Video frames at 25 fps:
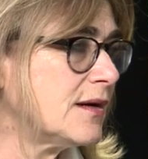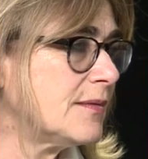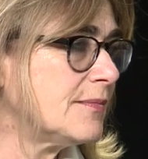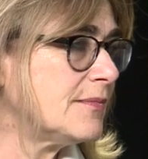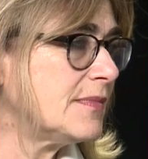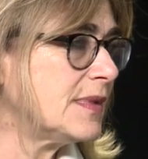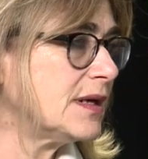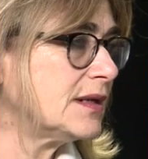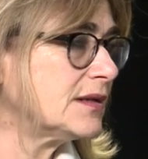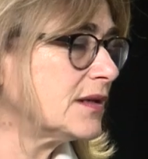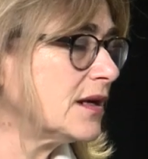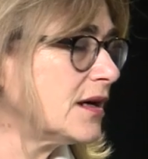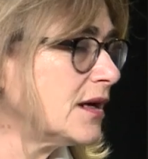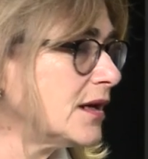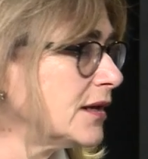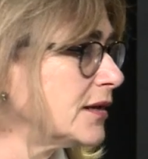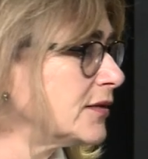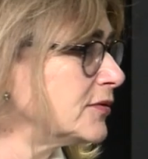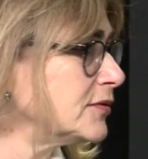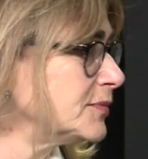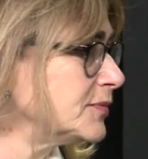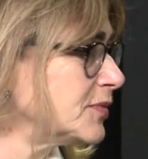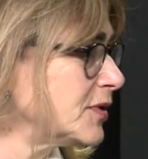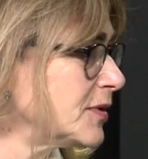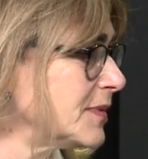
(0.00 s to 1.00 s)
and
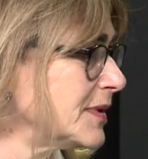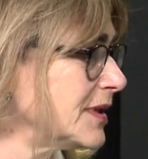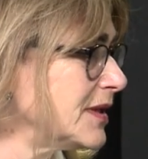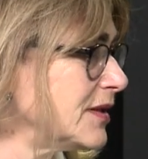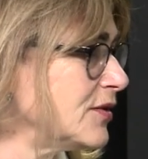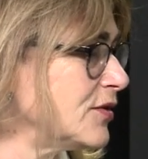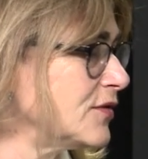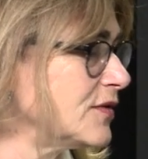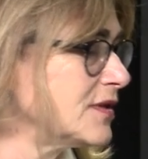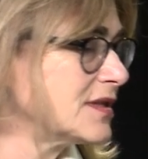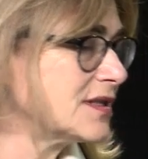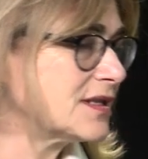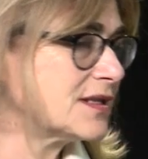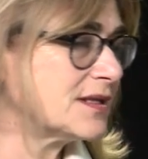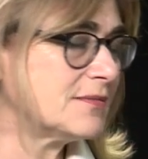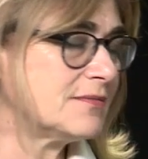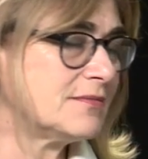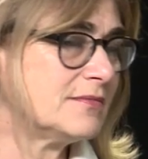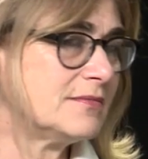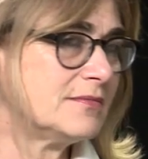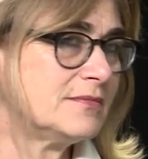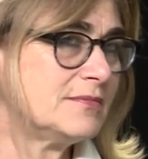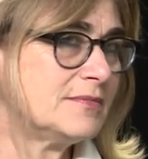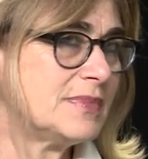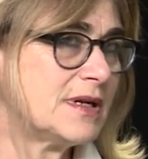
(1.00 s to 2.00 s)
Carl probably know this
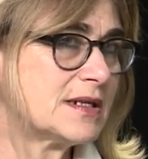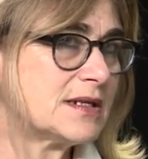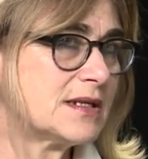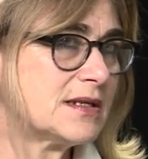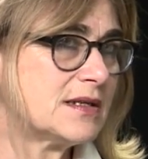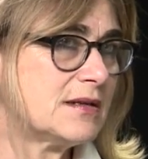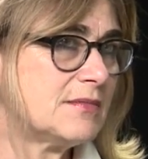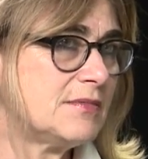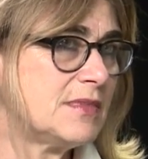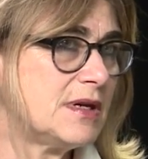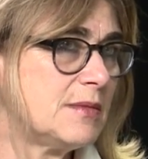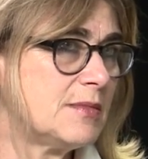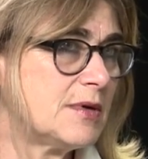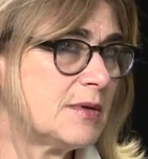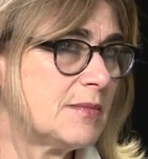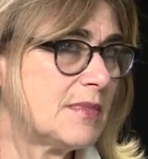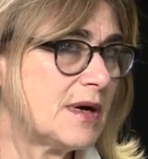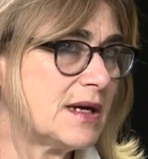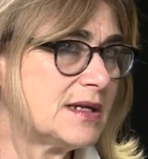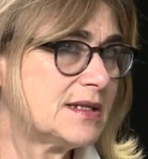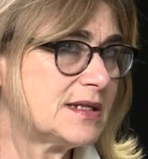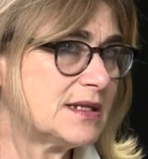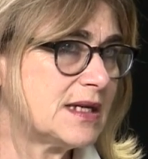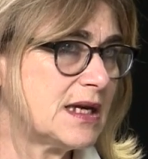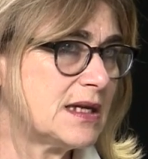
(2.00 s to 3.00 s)
better than me, but
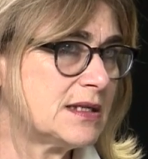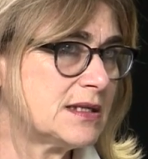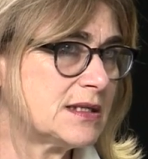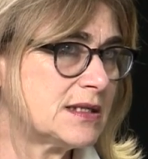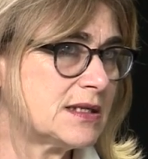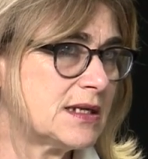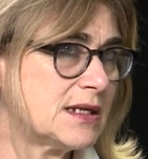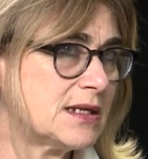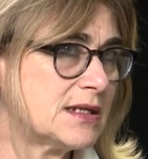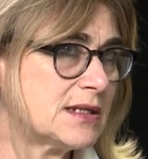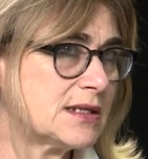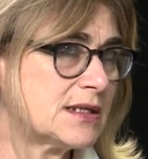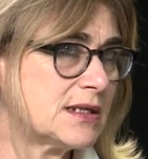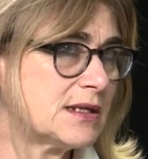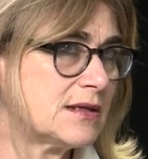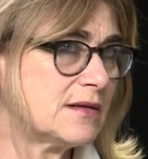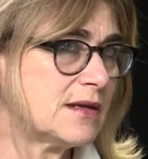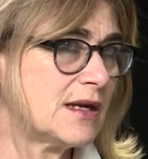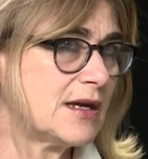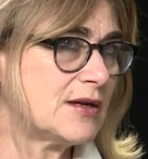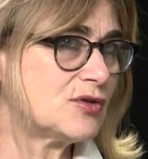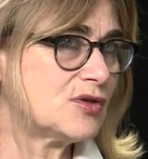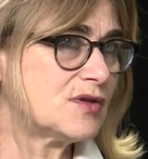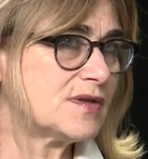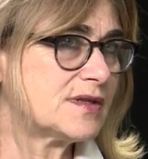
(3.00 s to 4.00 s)
my sense is that
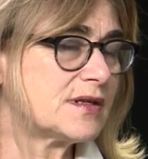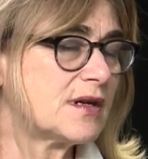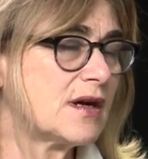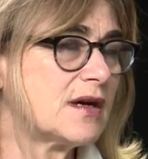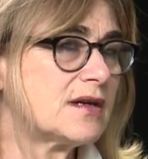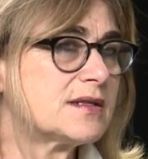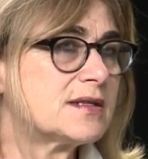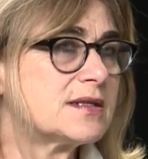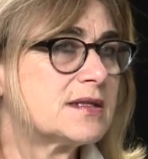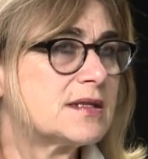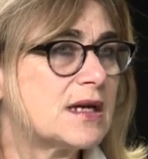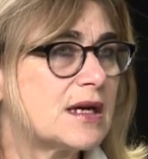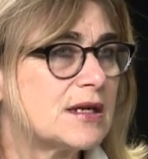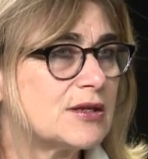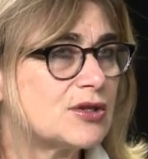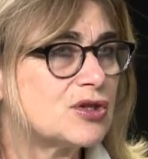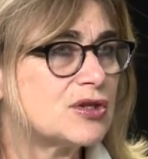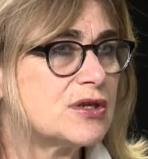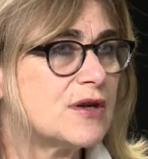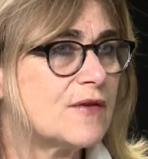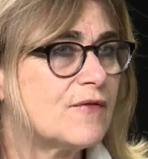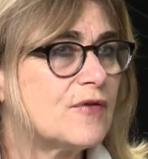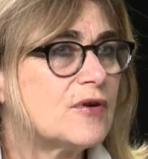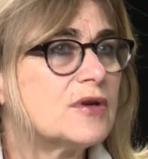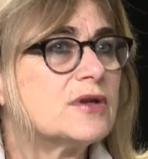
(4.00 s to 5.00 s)
there just are
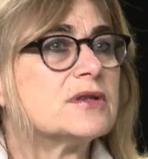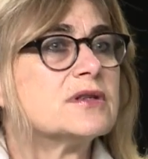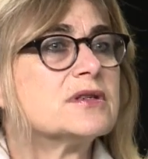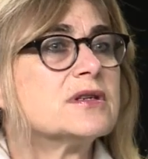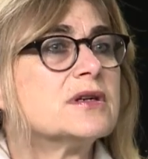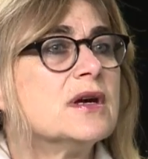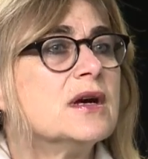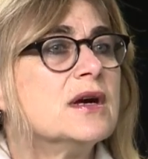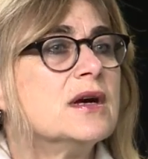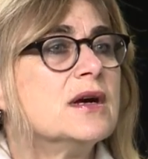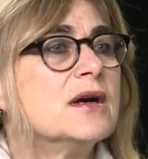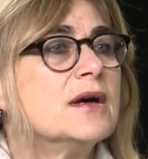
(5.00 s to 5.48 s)
such different